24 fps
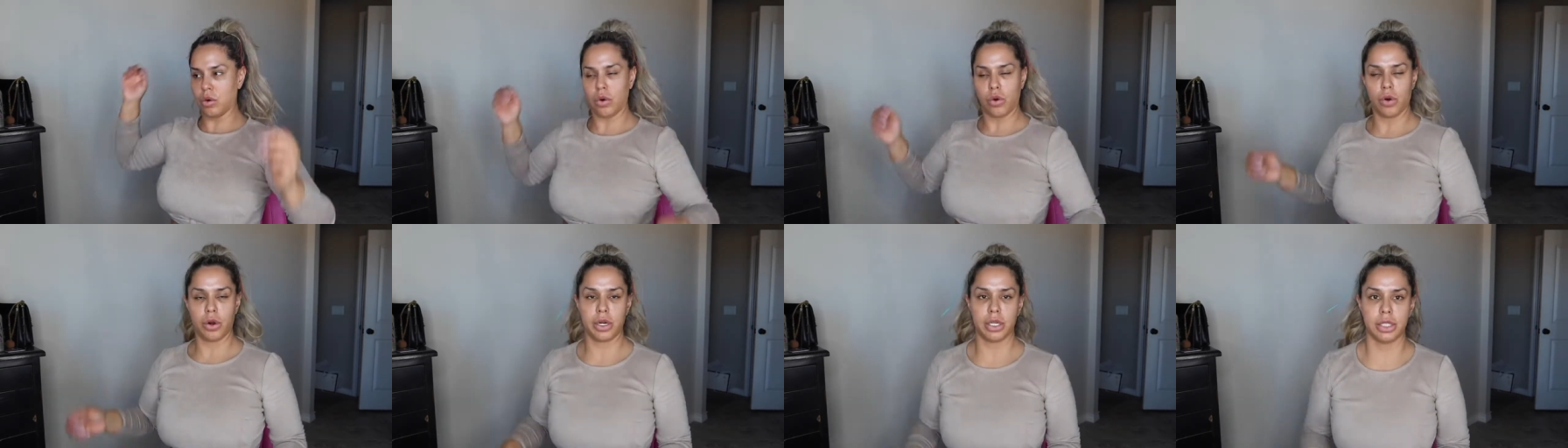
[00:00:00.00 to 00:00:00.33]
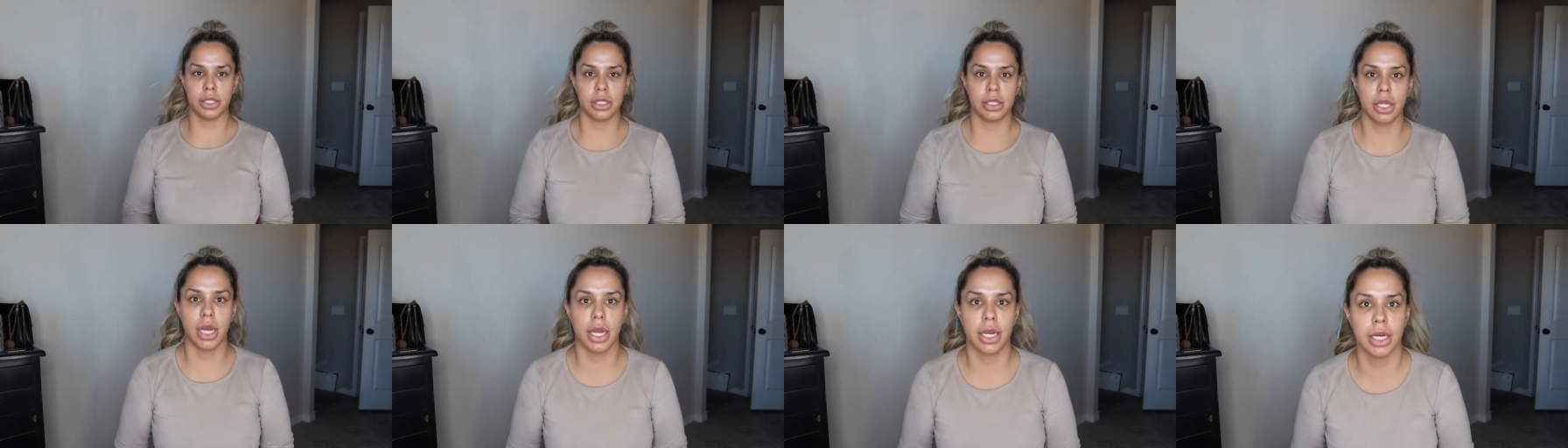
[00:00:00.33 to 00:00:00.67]
Or
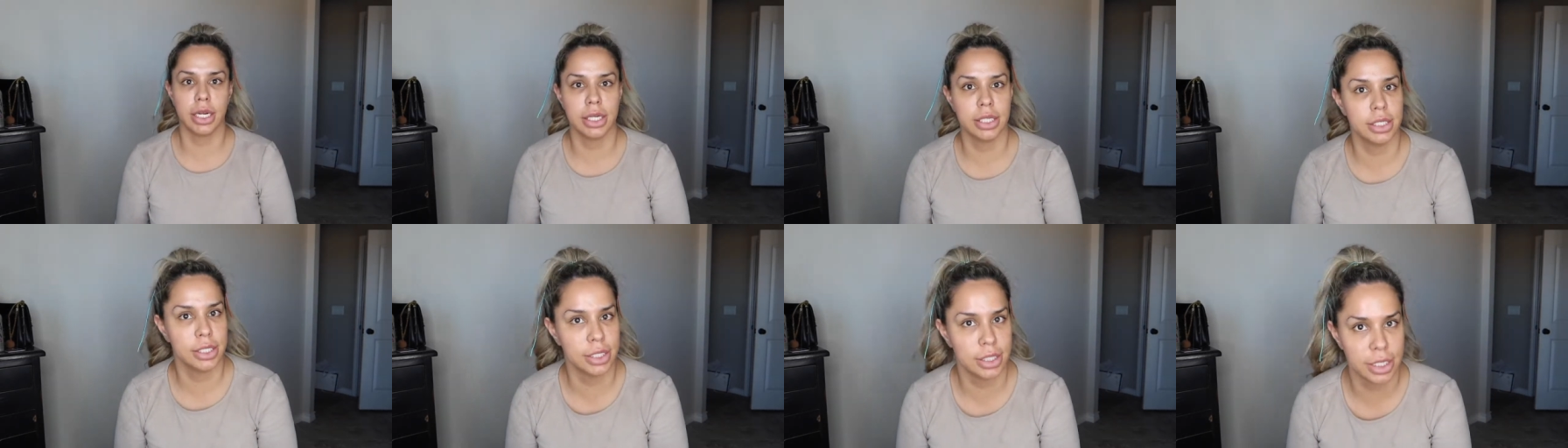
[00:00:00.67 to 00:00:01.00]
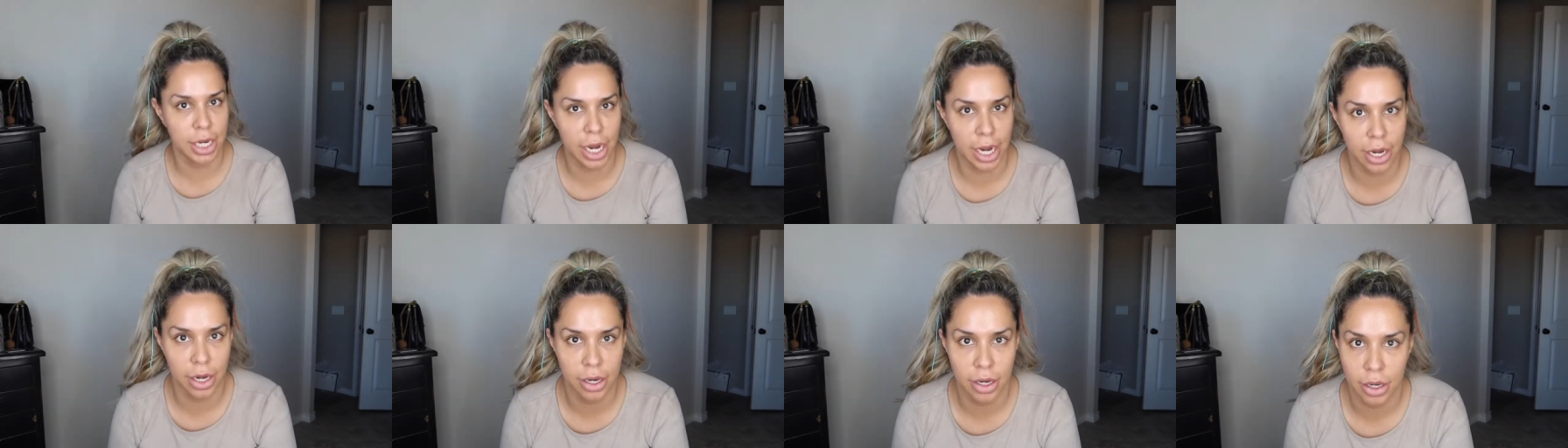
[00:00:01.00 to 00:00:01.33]
it's not gonna
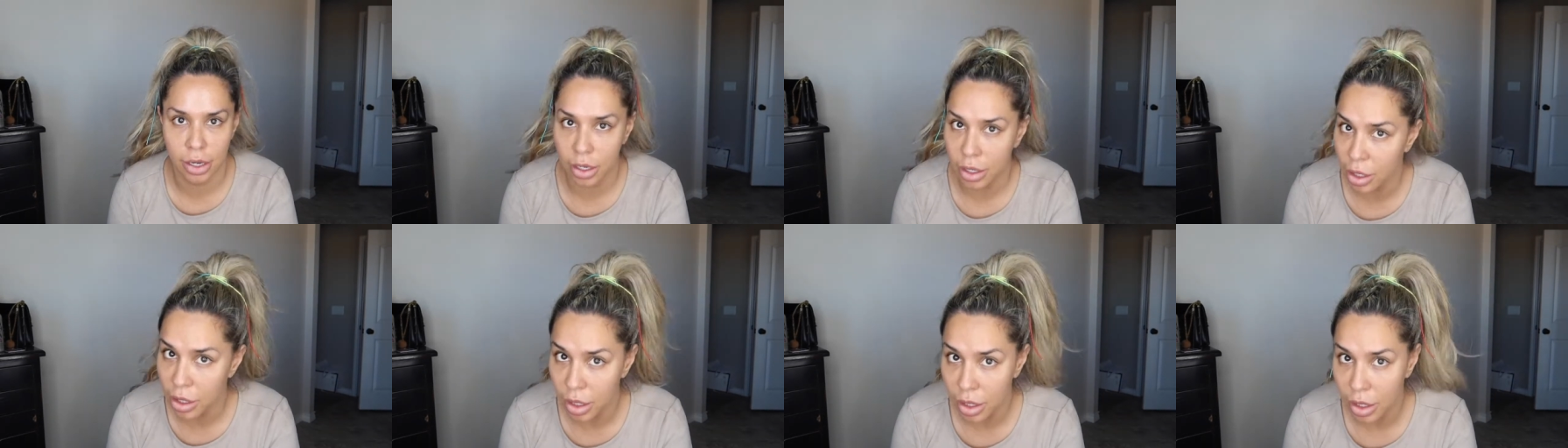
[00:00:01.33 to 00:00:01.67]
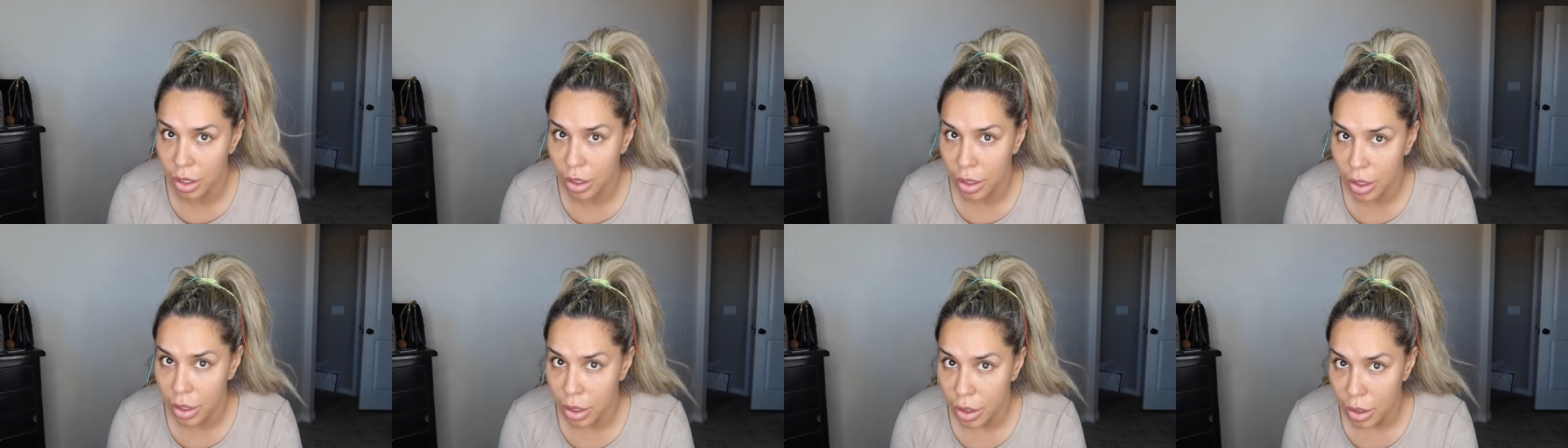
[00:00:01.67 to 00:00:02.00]
stay.
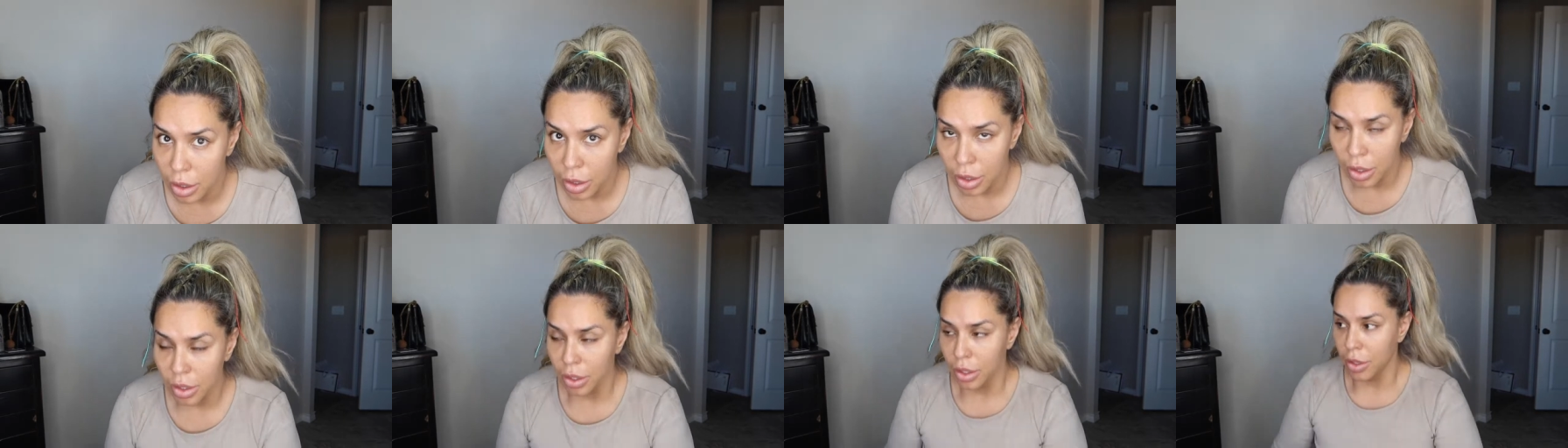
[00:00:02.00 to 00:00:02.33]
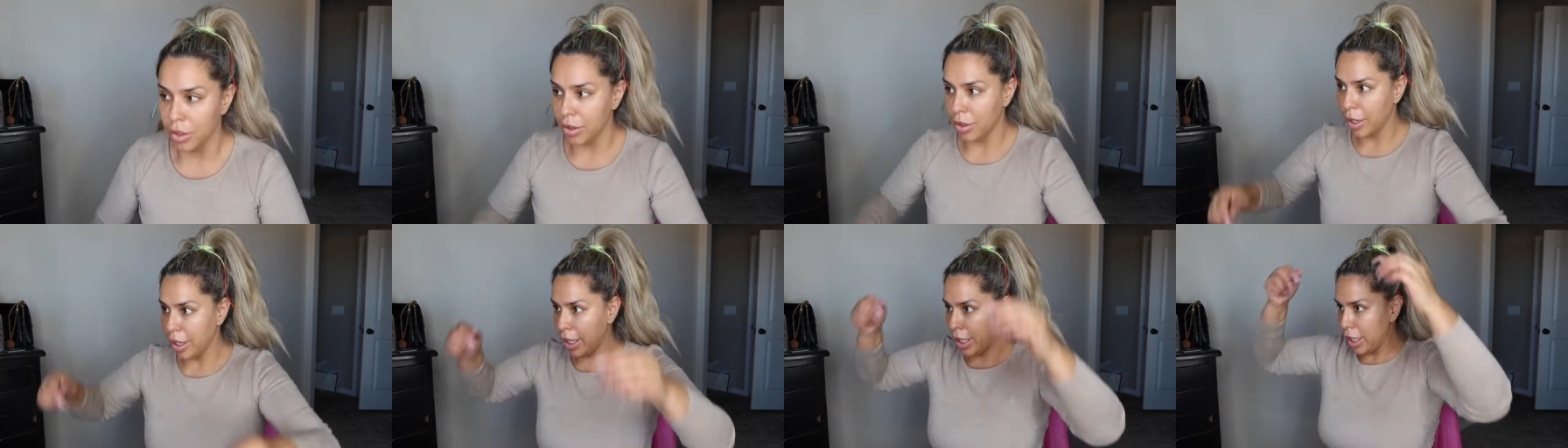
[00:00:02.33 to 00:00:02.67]

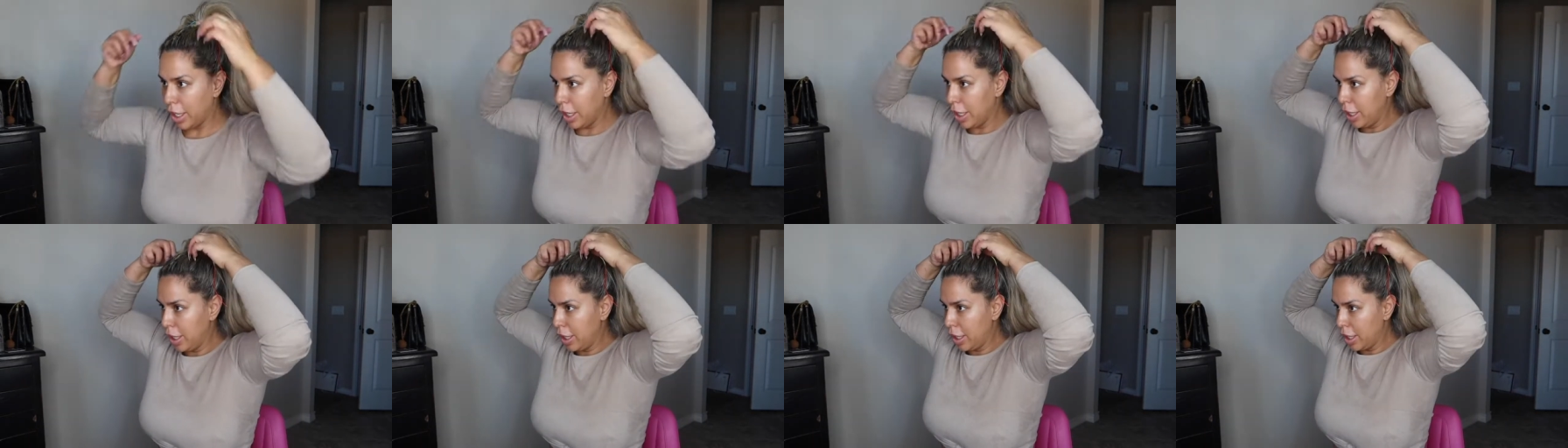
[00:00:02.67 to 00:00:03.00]
All right,